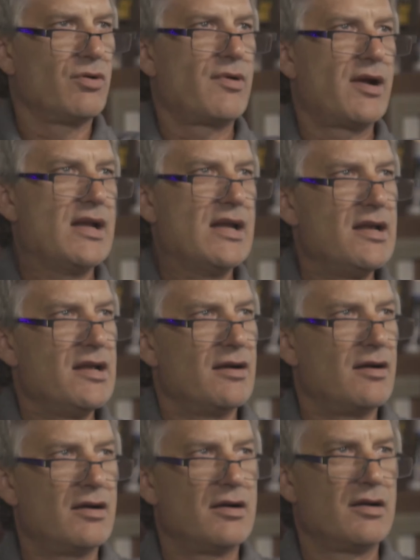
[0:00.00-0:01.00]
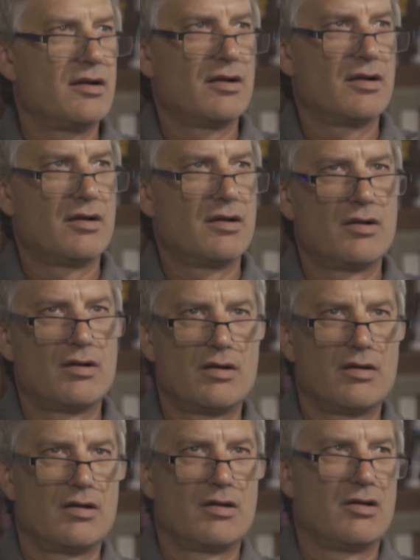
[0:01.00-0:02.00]
right here,
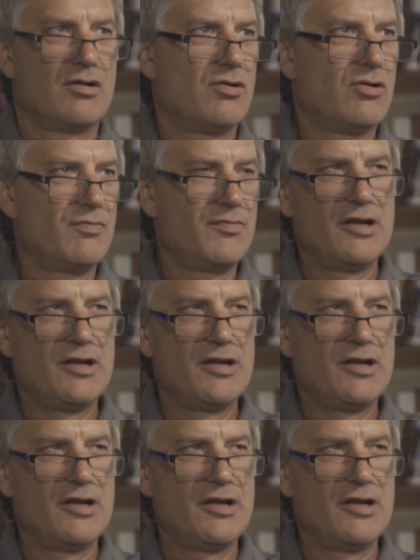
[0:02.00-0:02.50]
Home